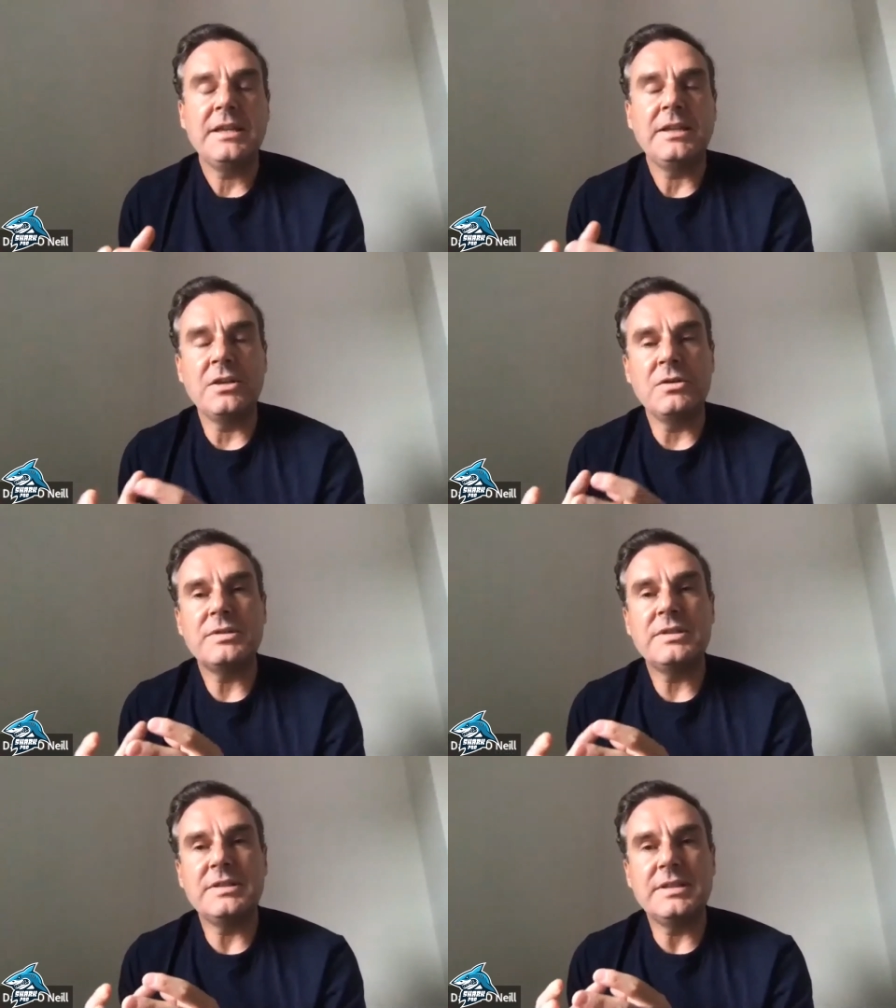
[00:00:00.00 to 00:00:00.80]
you know,
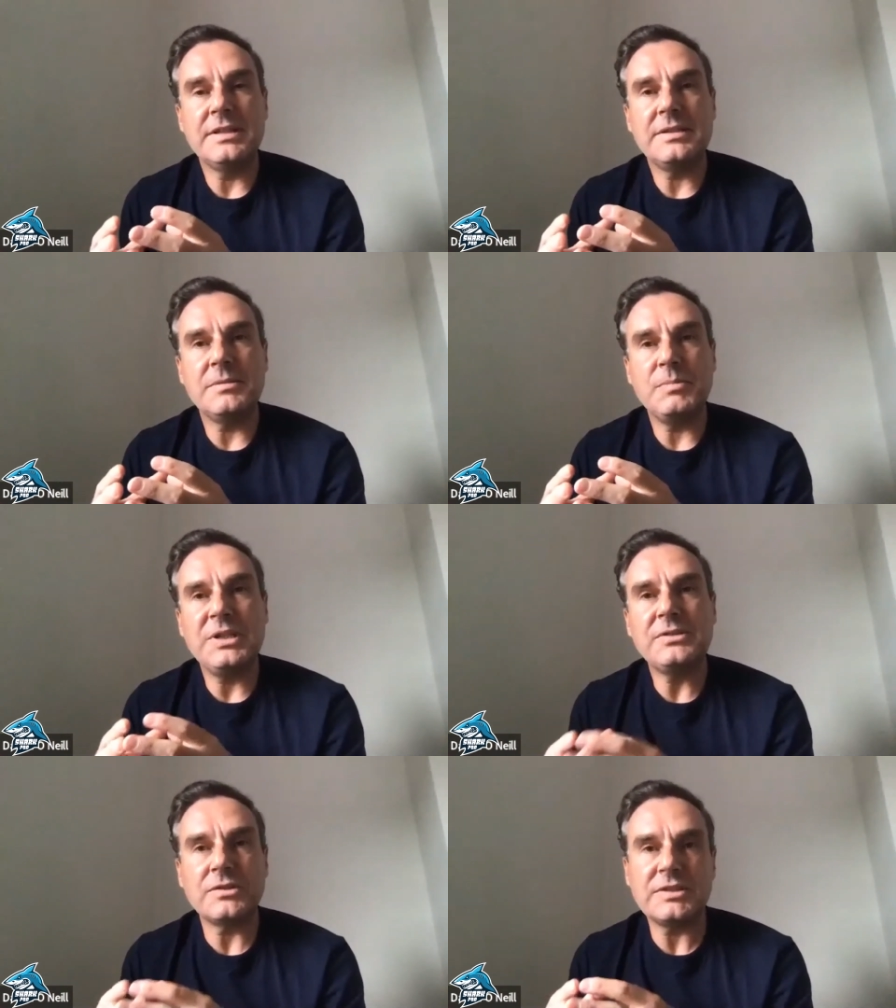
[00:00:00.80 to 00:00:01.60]
to, to be
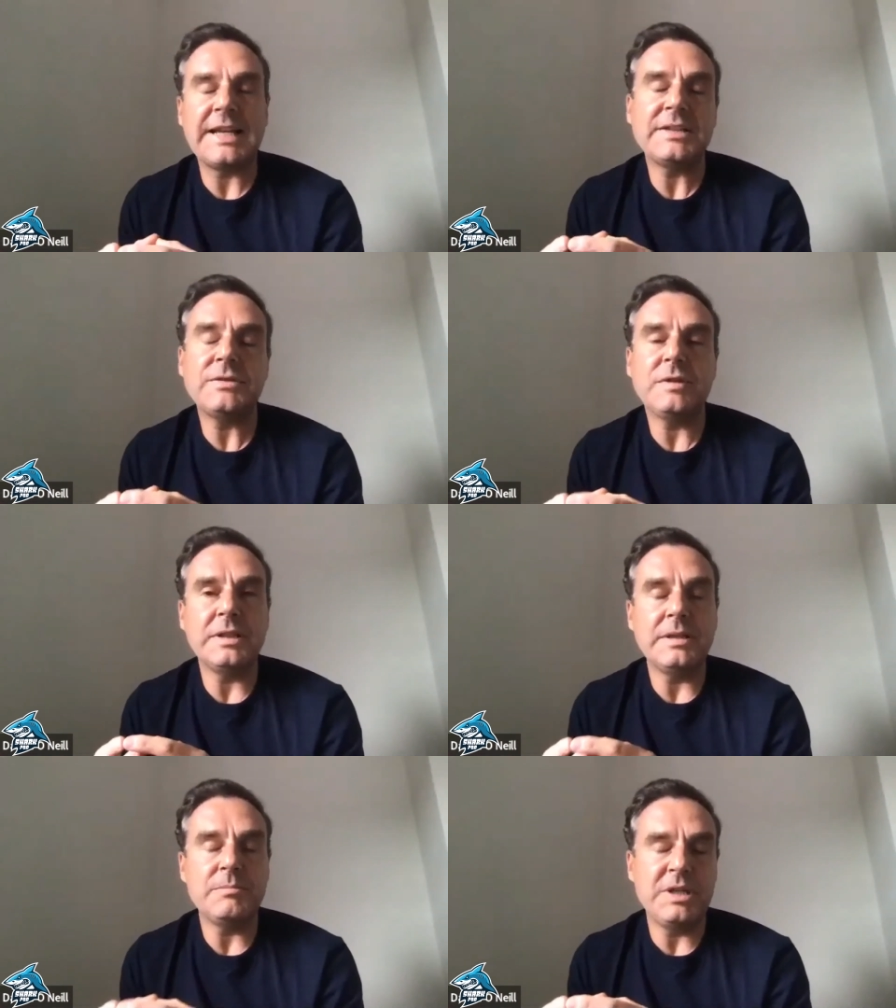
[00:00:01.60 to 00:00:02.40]
successful
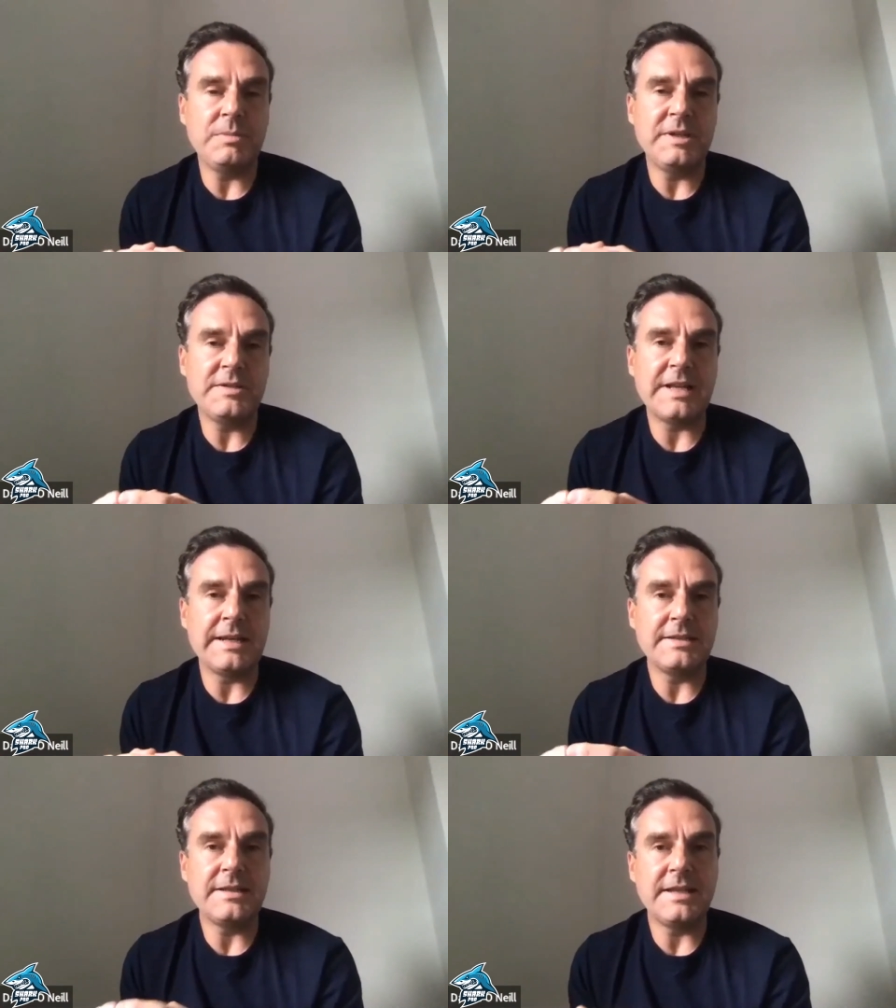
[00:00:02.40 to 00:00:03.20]
in B2B
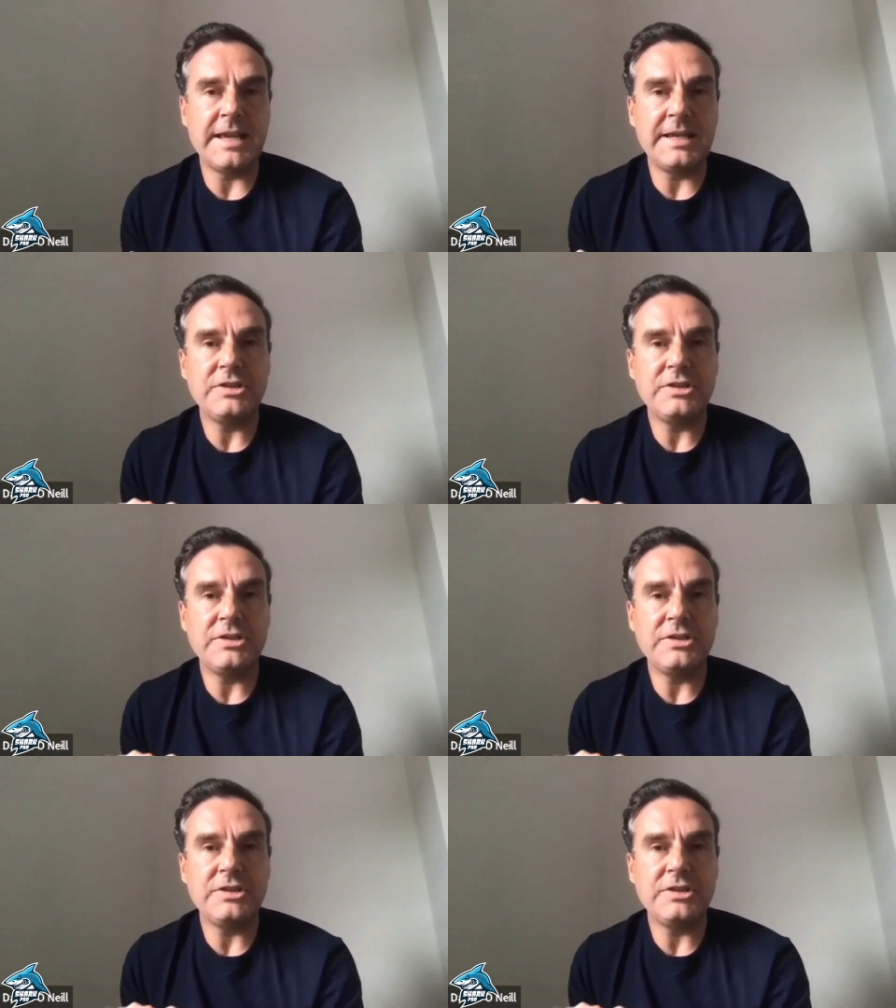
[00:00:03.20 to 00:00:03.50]
selling today,